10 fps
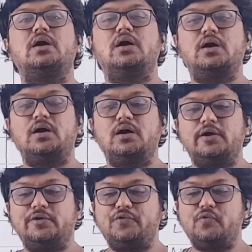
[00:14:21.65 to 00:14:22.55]

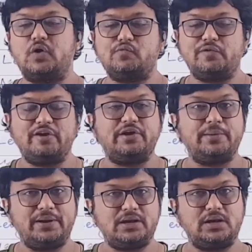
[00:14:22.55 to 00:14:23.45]
If you want, we will
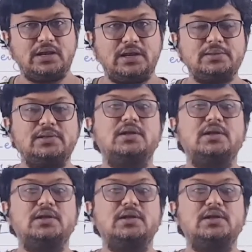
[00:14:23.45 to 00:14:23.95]
repeat again.